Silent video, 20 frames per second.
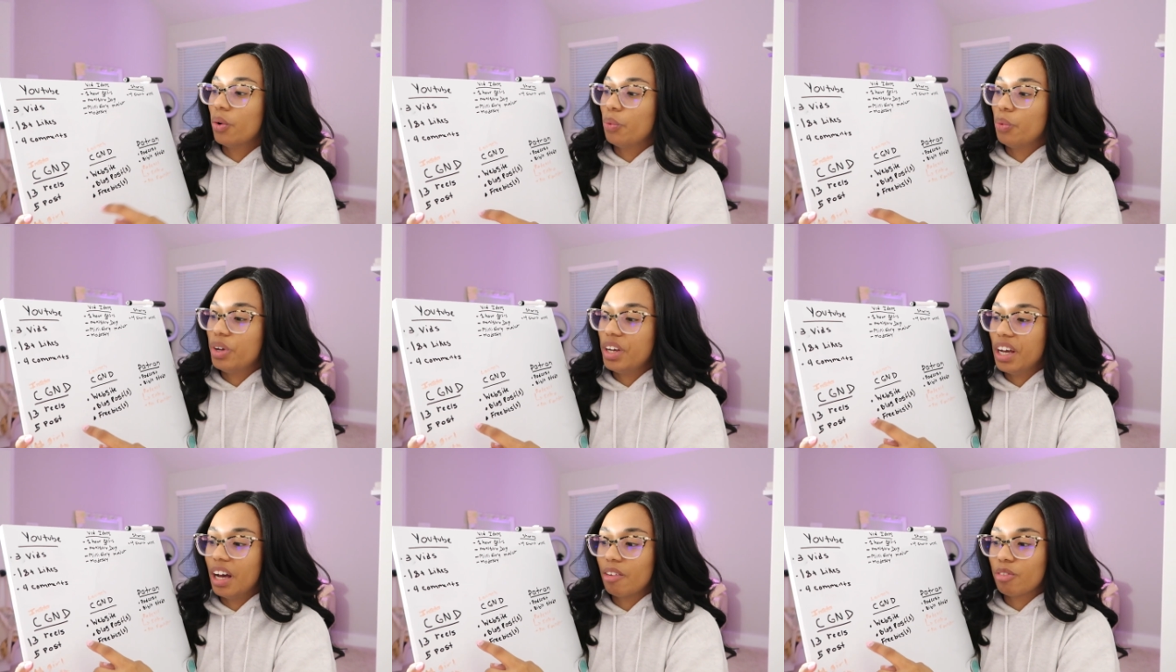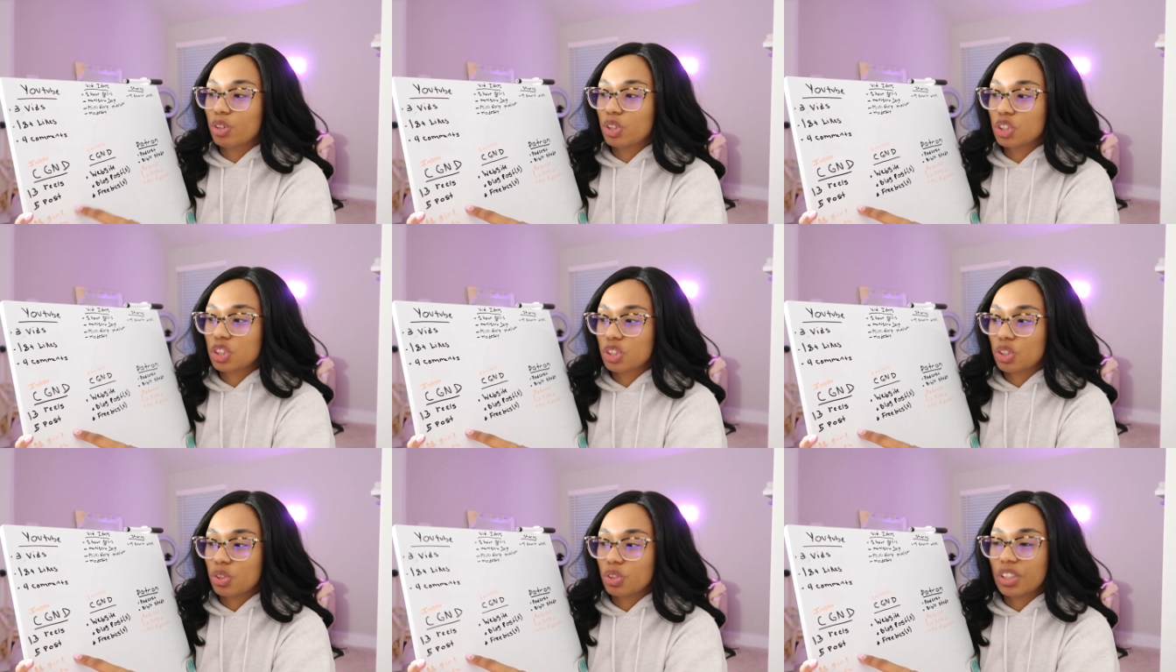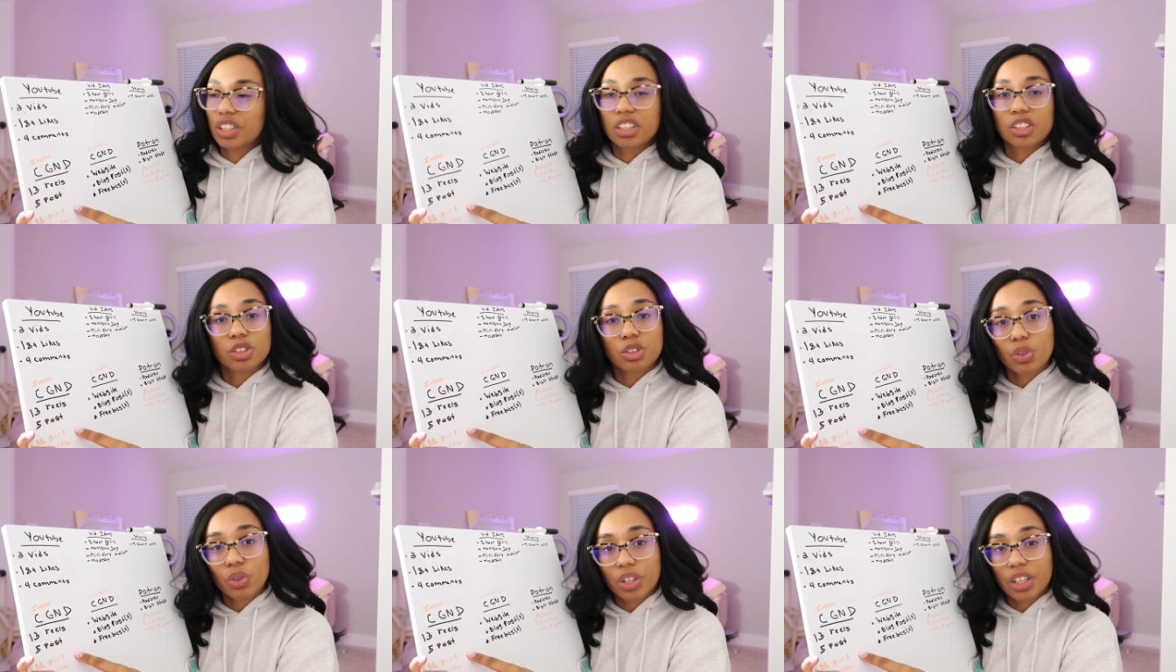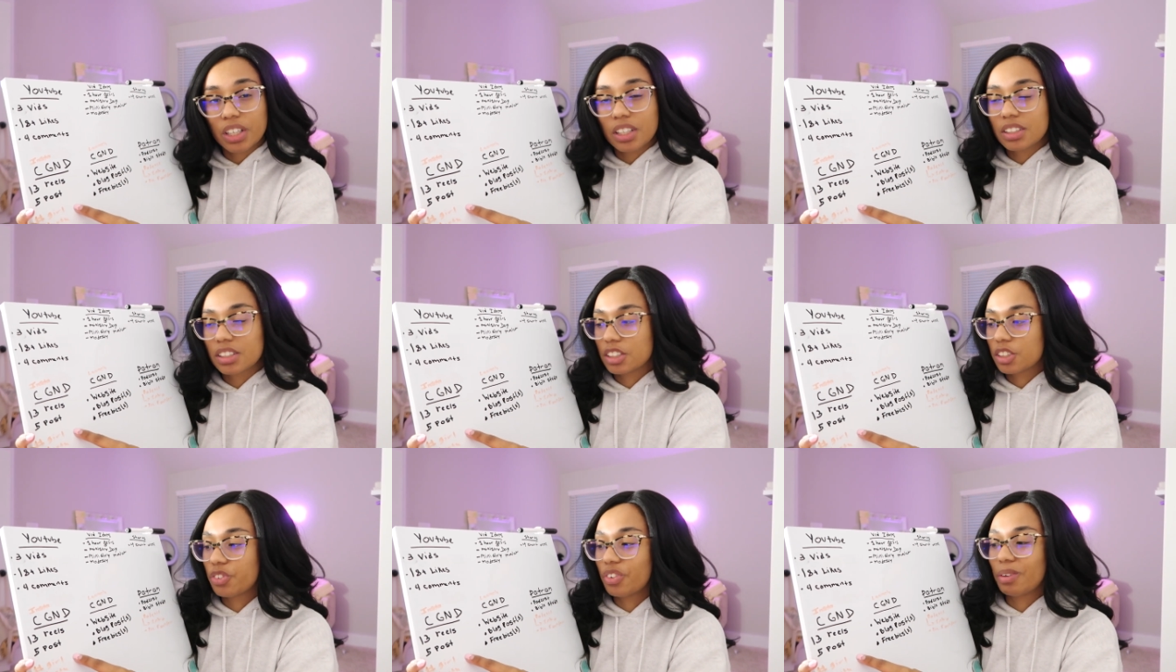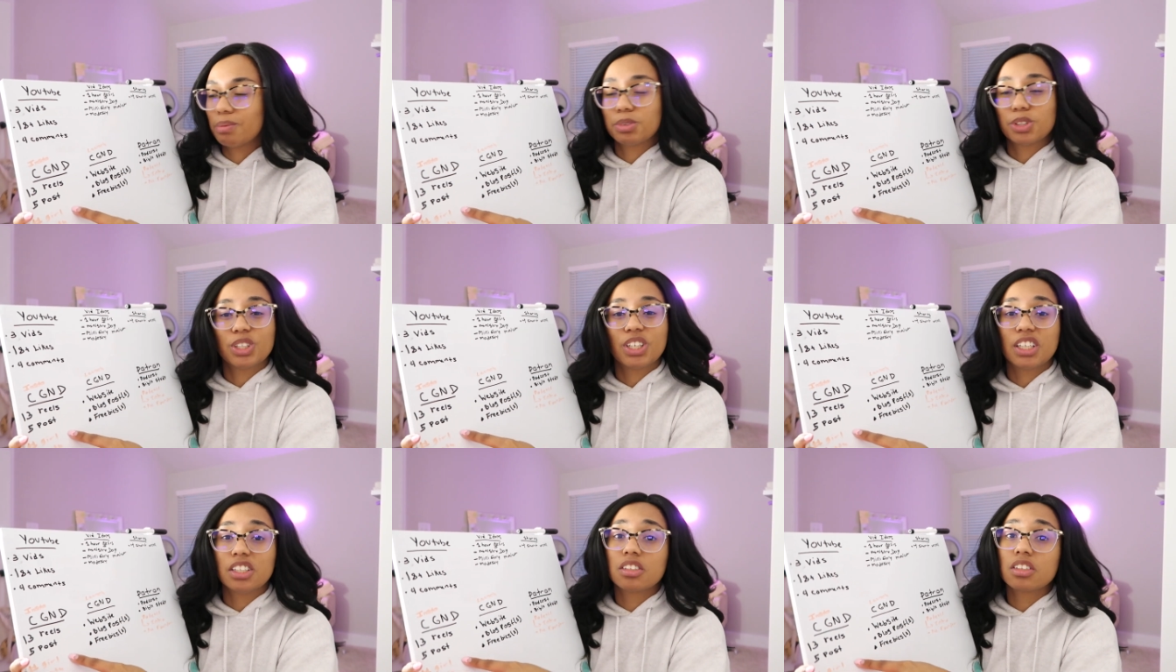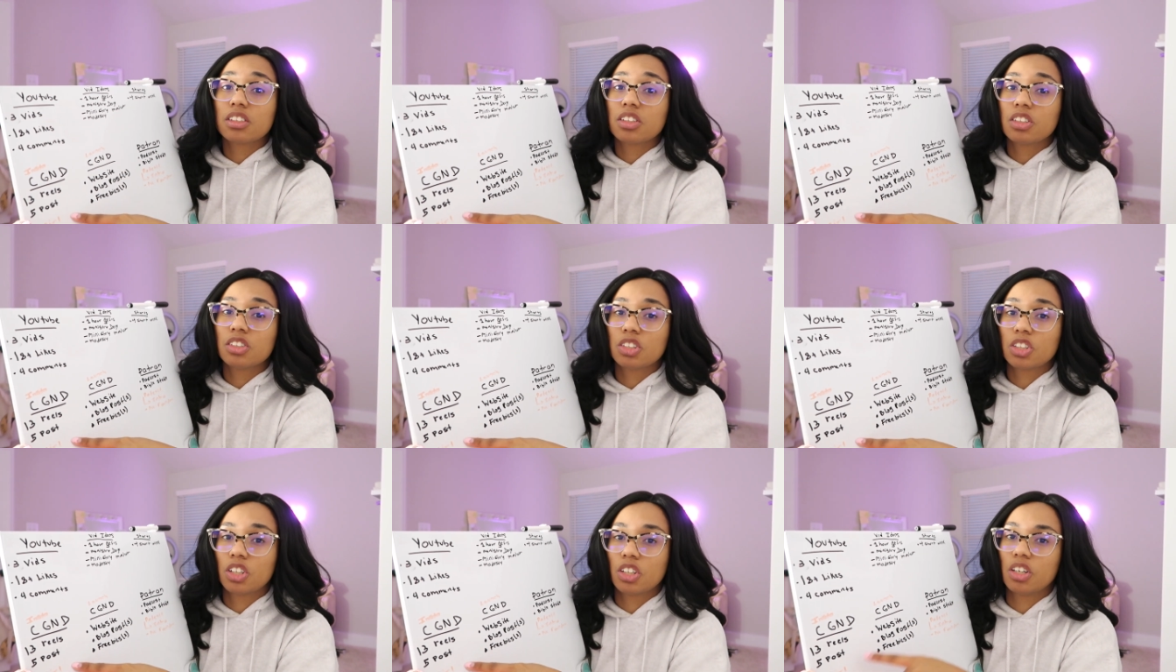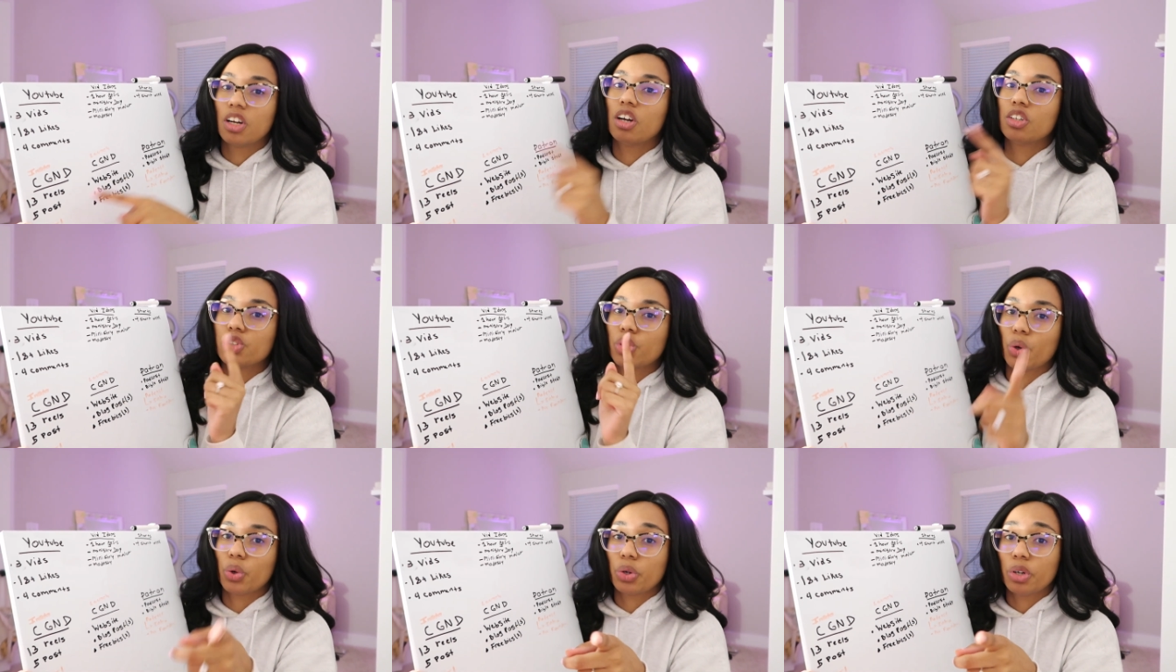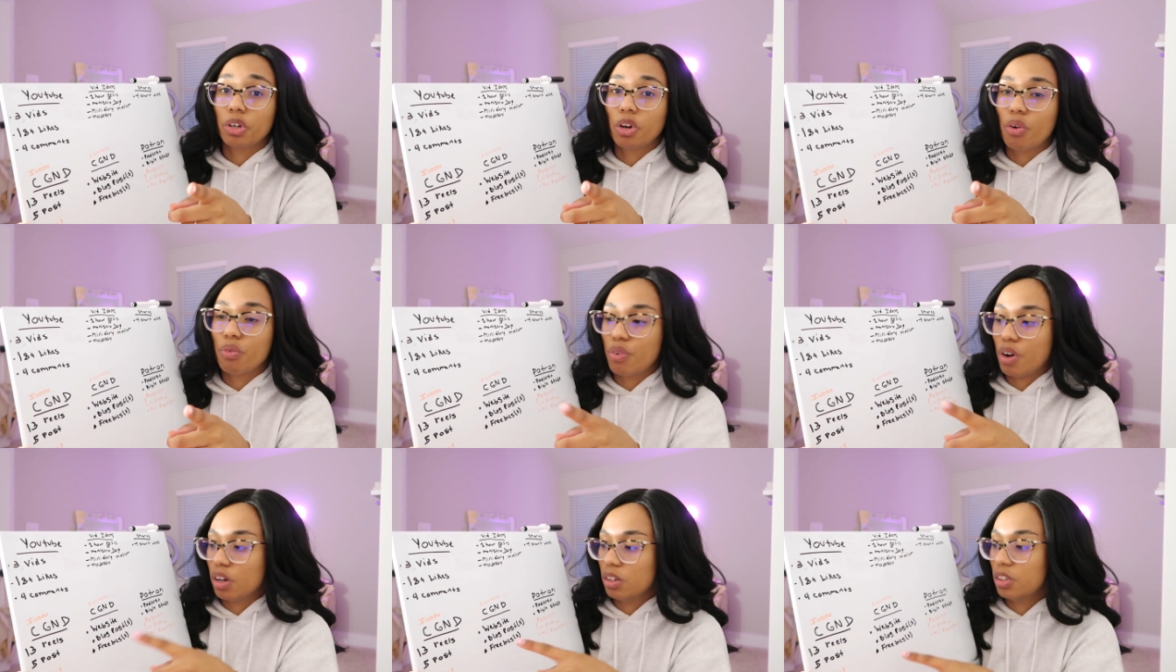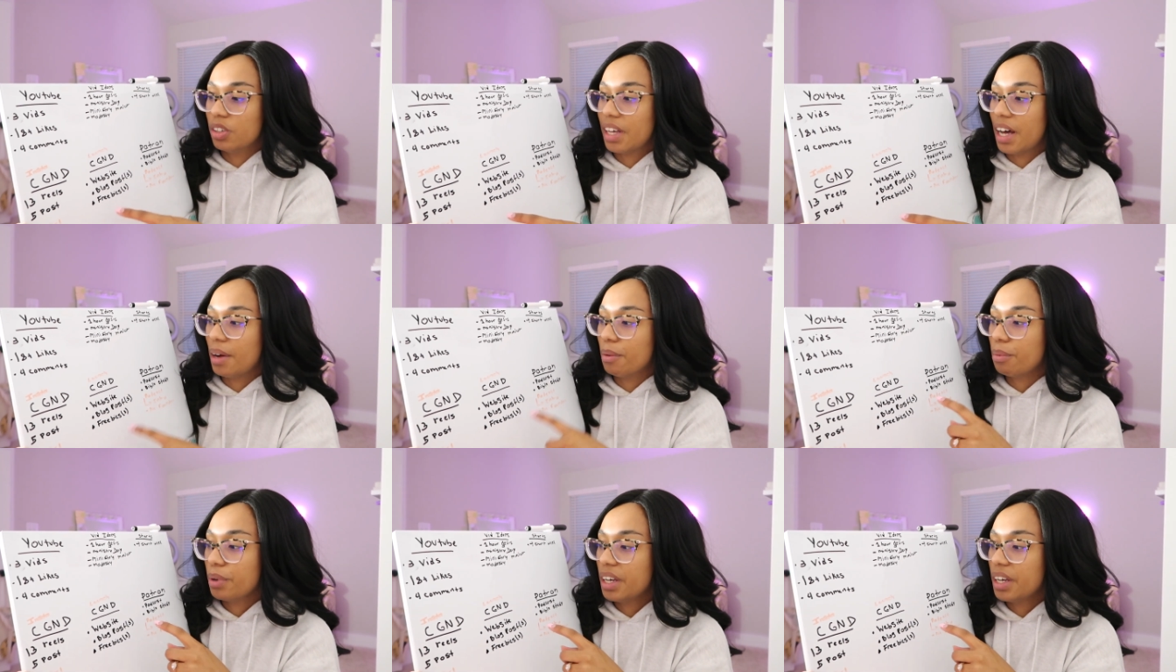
We have Christian Girl Next Door Instagram, so you guys should totally go follow that.